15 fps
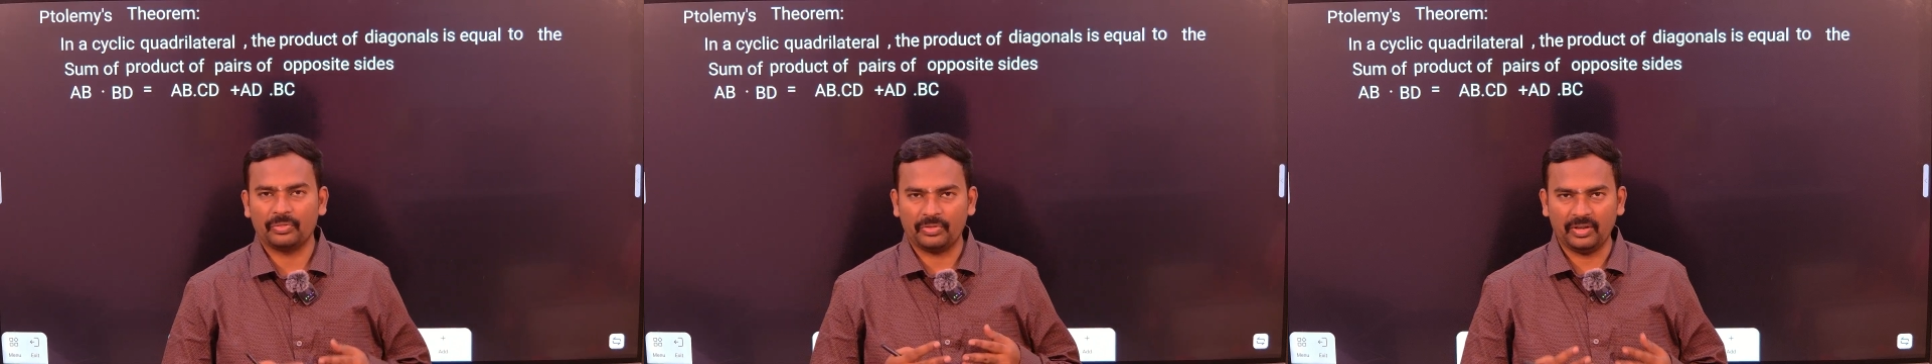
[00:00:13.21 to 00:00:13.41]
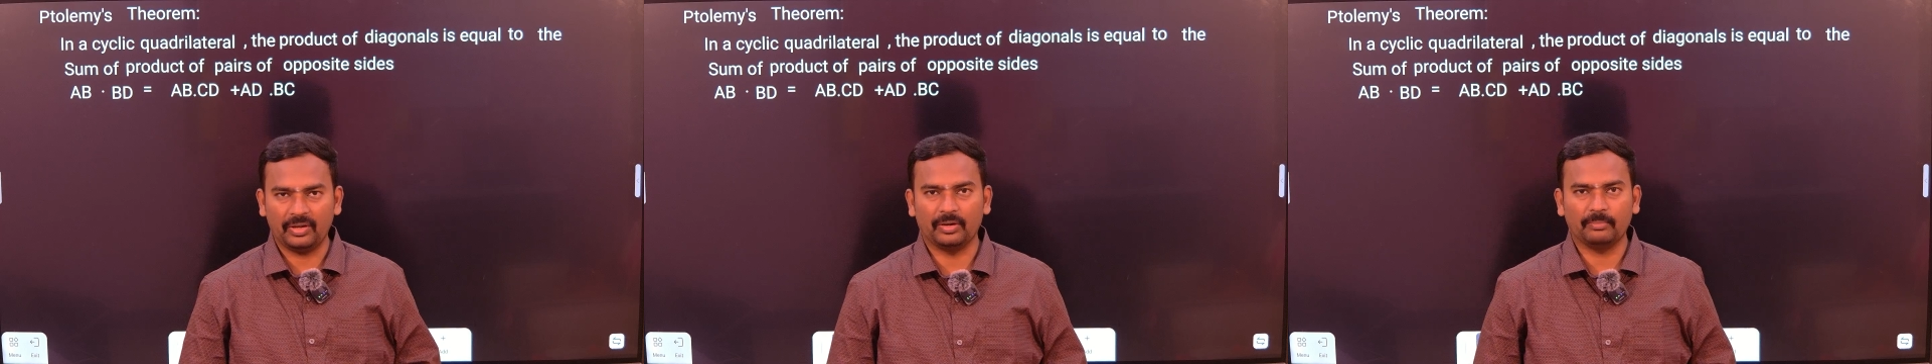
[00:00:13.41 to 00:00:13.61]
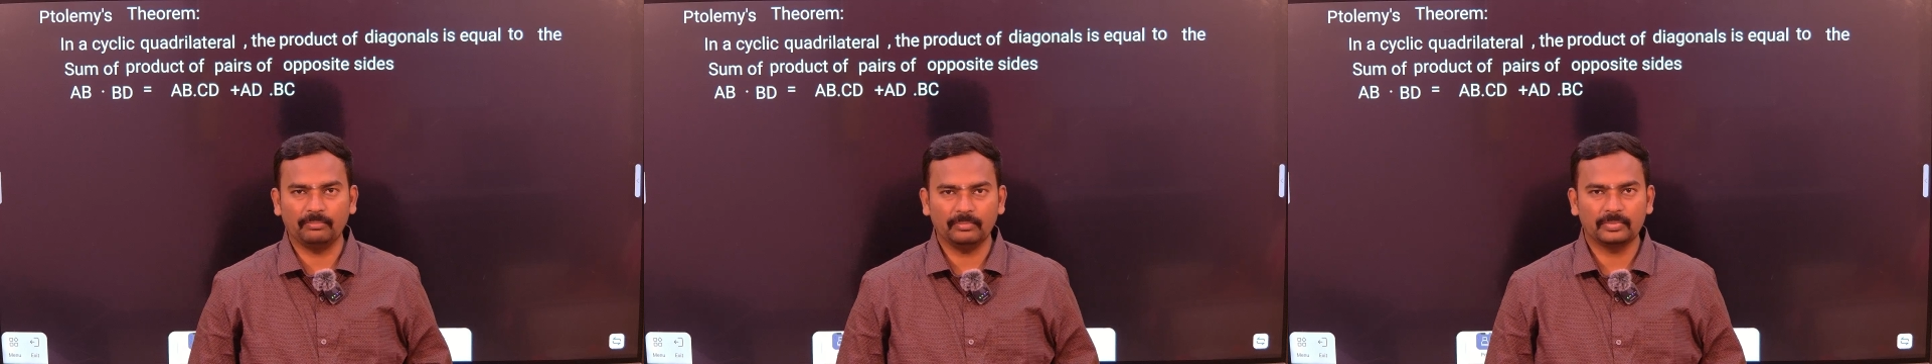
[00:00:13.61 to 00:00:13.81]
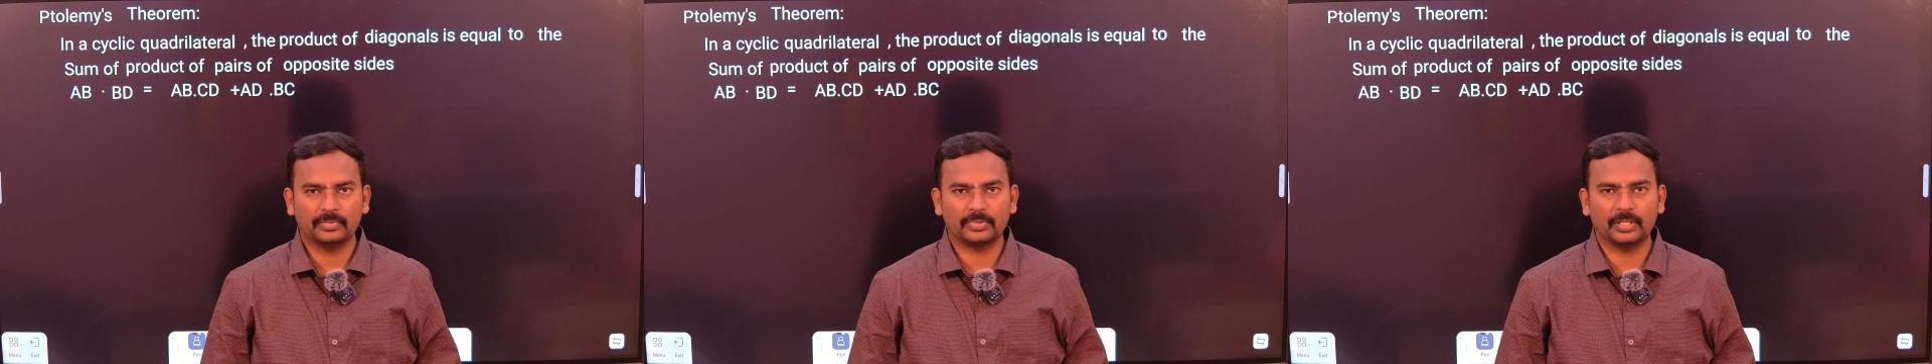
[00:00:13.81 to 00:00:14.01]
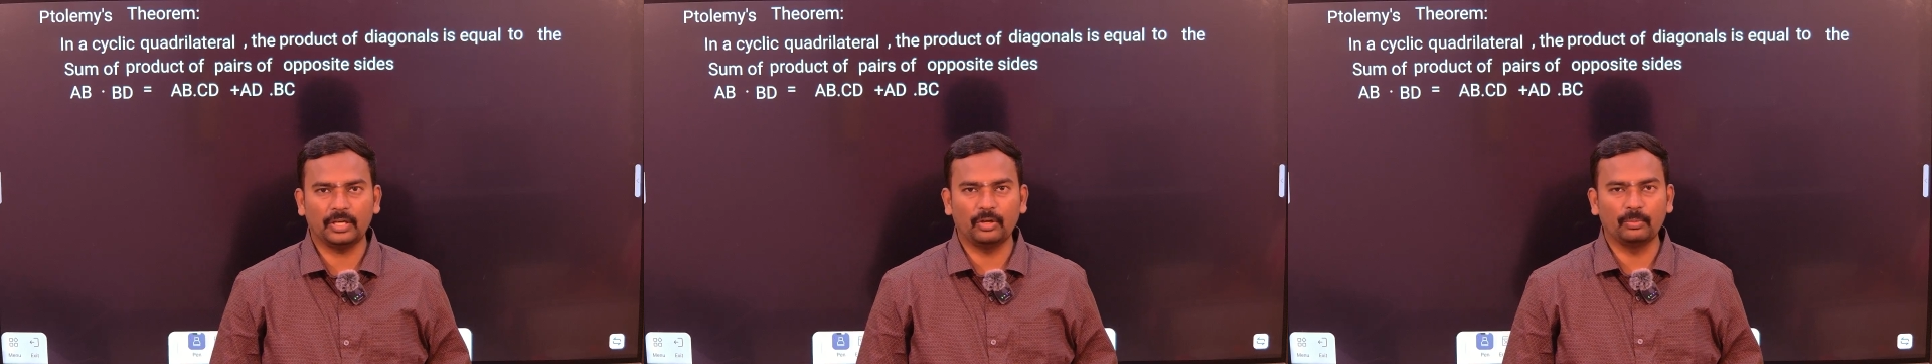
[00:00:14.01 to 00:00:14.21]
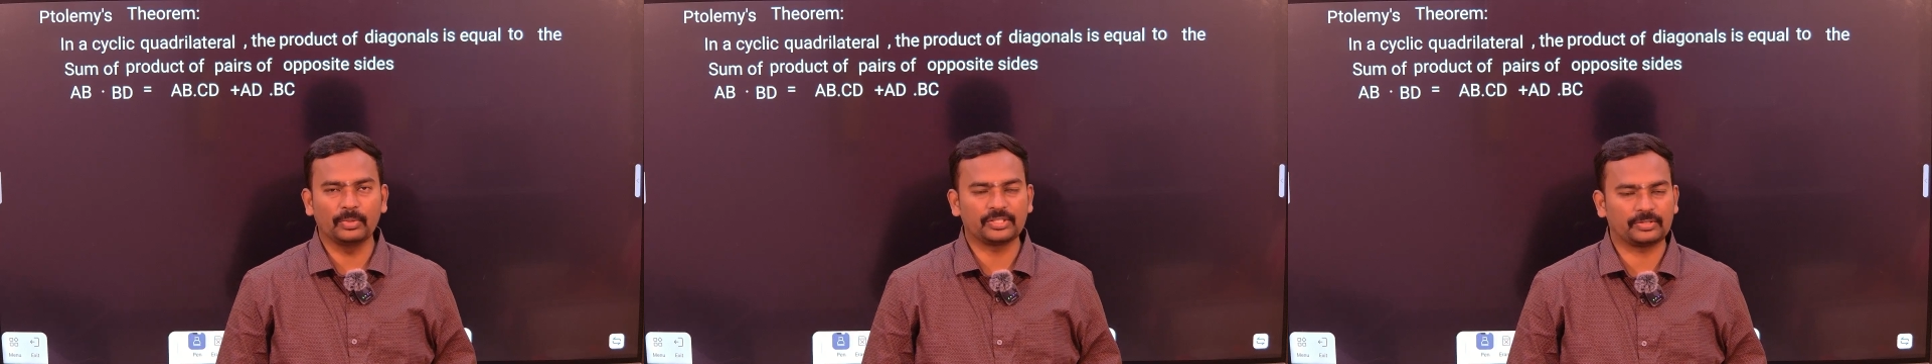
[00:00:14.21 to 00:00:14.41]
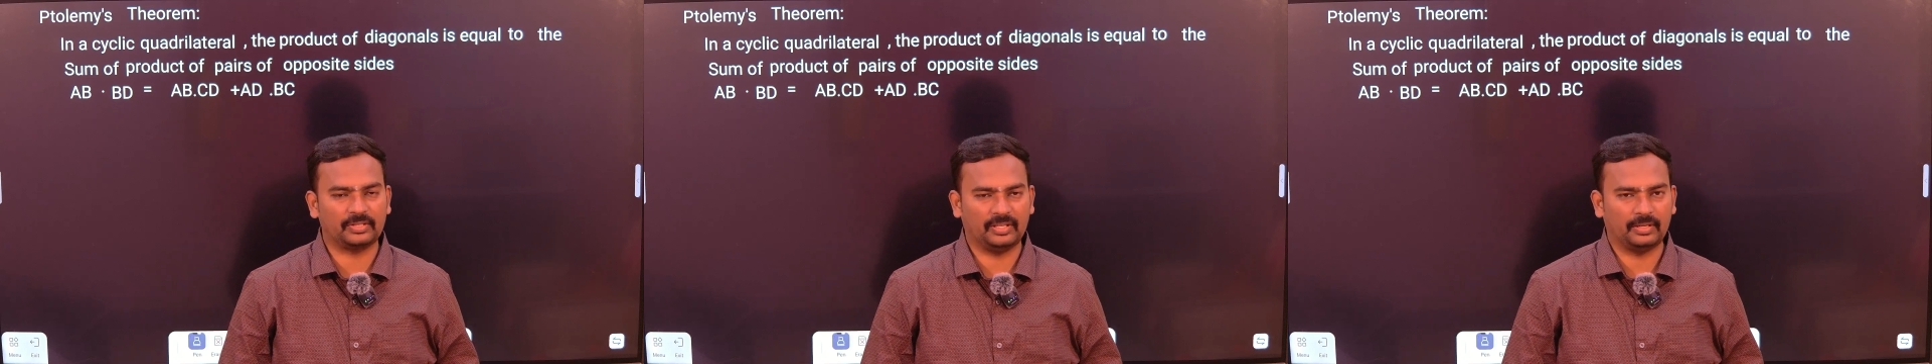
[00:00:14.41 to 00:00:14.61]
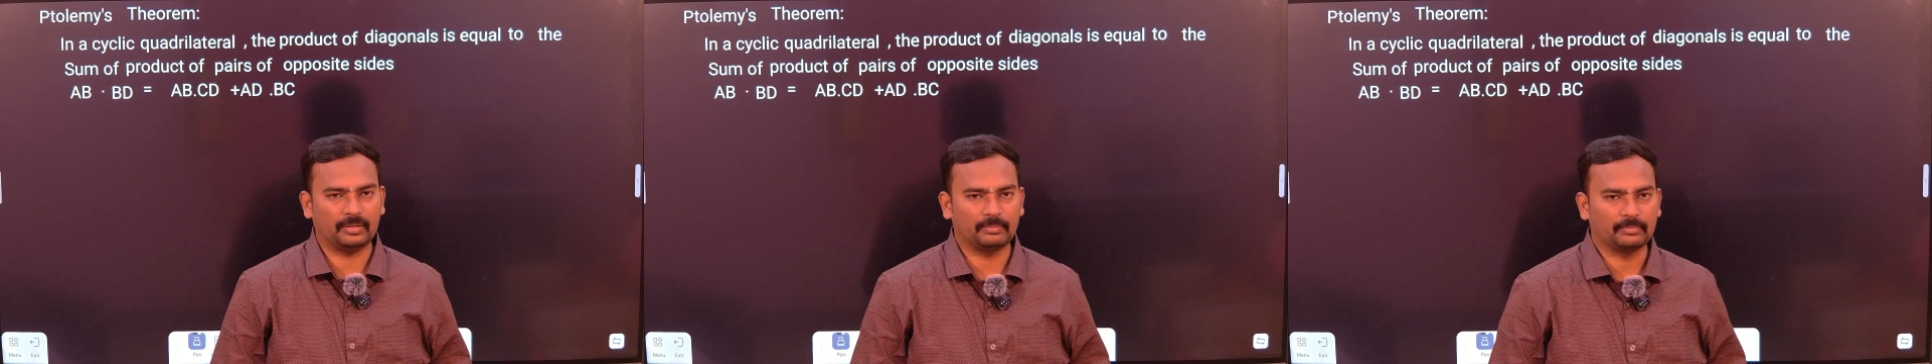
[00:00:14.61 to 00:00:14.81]
theorem, Ptolemy's
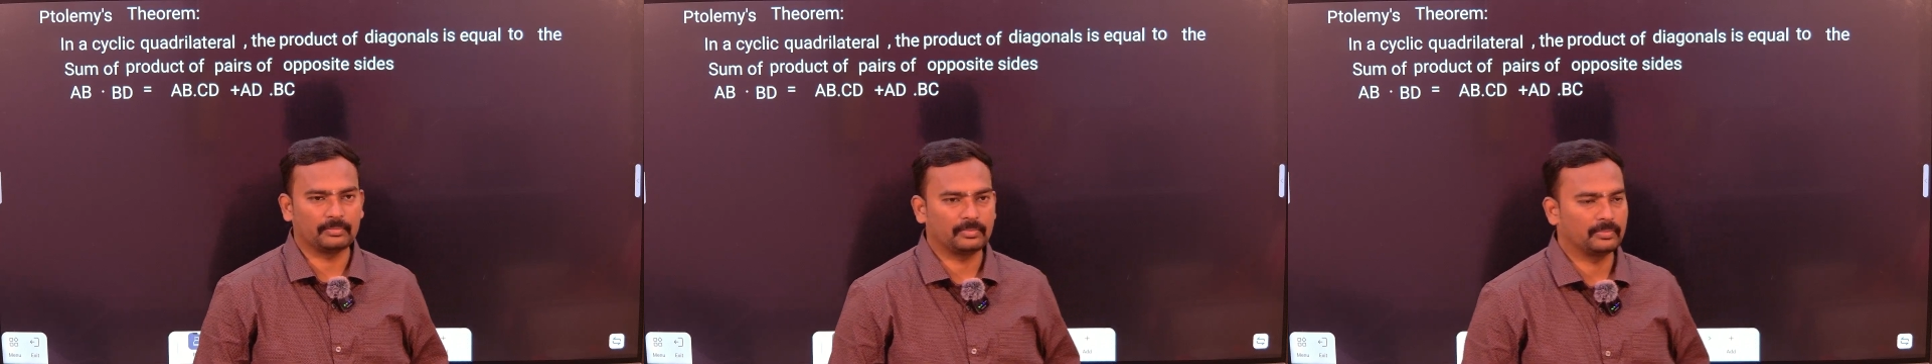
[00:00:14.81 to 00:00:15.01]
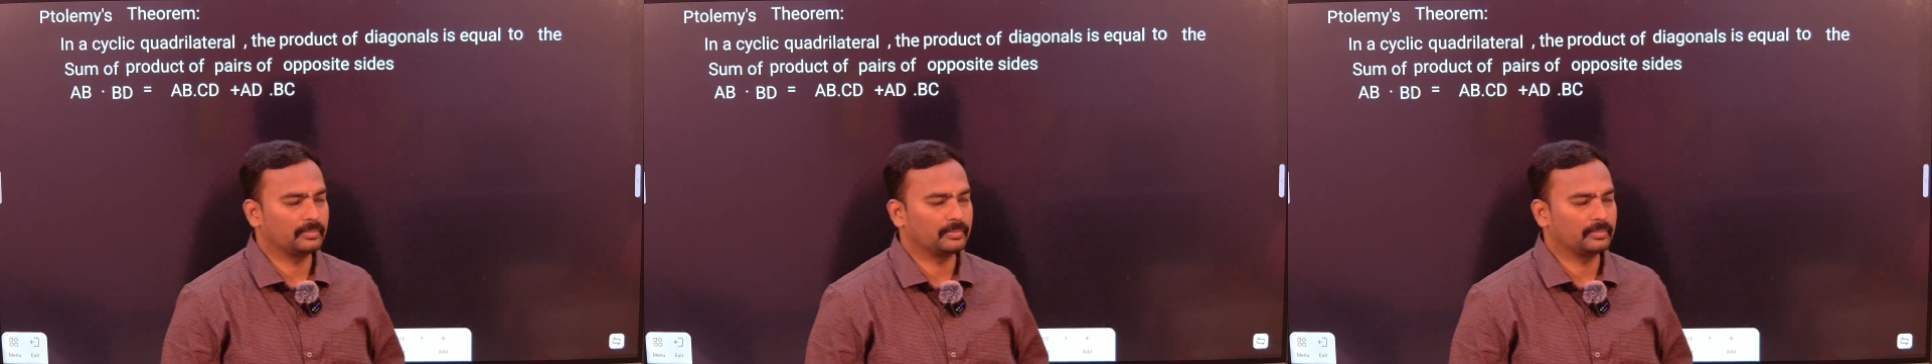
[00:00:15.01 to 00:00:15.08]
Theorem.